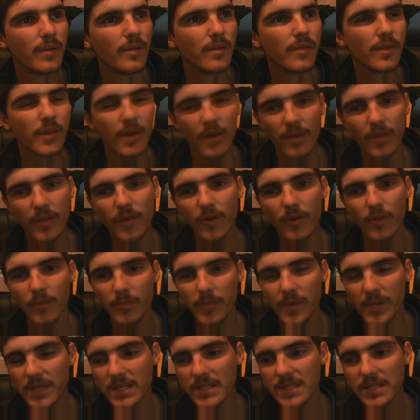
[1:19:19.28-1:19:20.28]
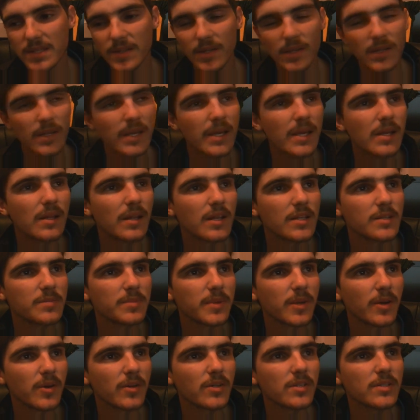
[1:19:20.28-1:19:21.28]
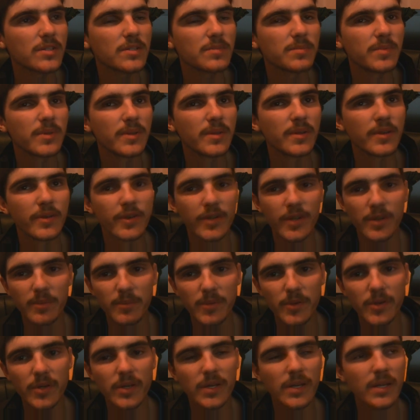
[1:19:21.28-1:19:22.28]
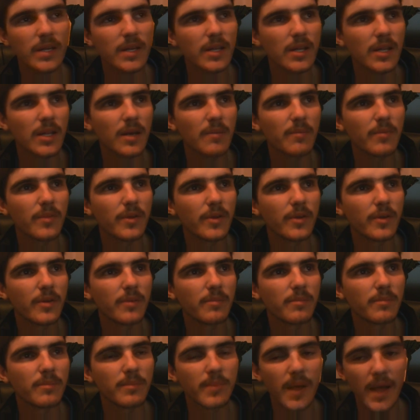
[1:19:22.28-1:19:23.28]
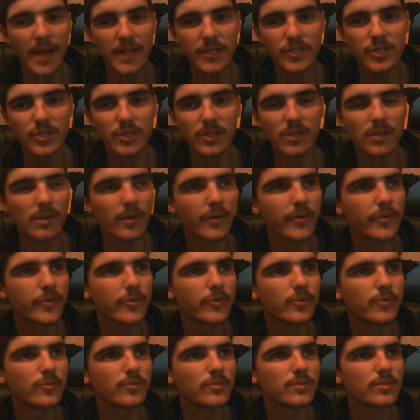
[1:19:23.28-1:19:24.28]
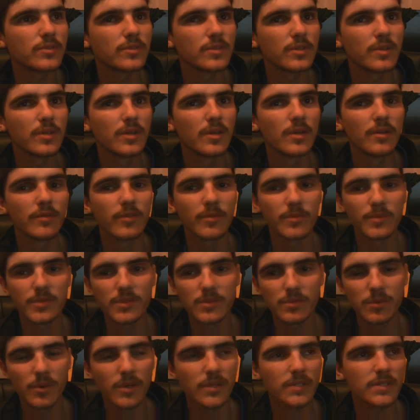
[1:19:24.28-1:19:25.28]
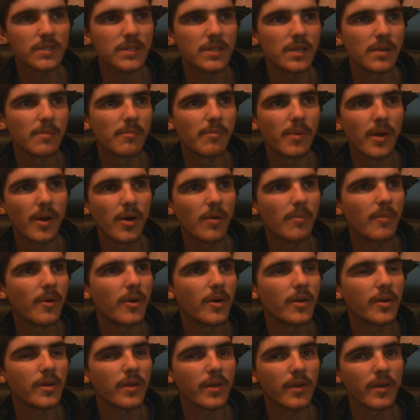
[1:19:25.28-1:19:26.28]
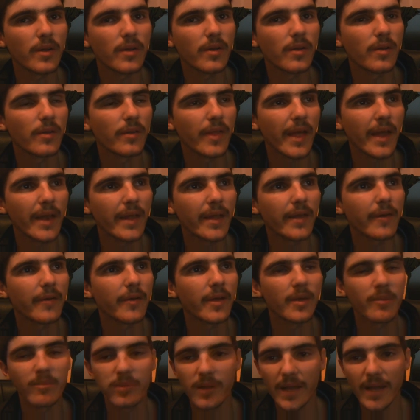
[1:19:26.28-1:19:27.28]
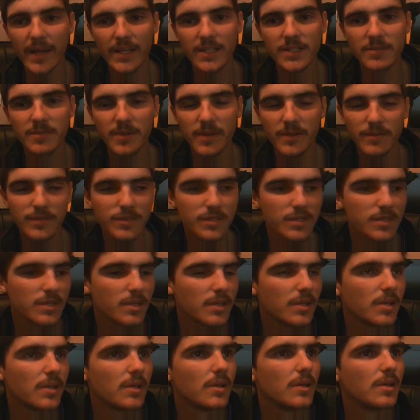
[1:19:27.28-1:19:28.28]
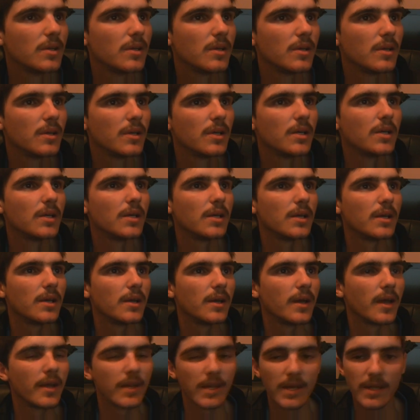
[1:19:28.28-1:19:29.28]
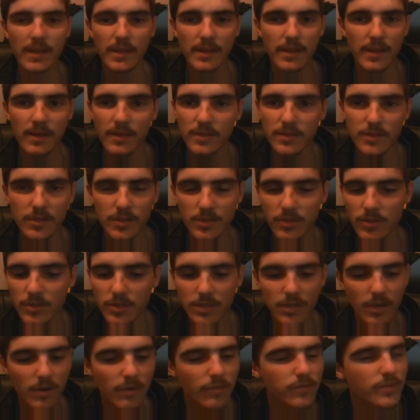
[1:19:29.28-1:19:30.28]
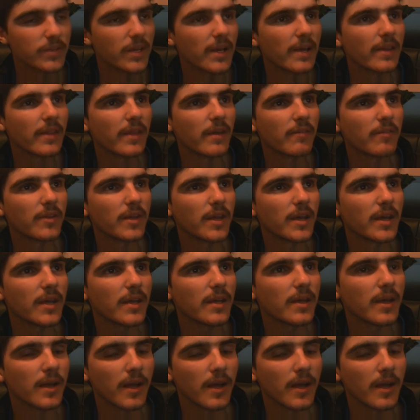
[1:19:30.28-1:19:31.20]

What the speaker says: You know, they're not the biggest in the league, let's be honest, but they're a community club. They're passionate locals from Swansea and Belmont and that area, Blacksmiths. Yeah, that was a good golf day the other day.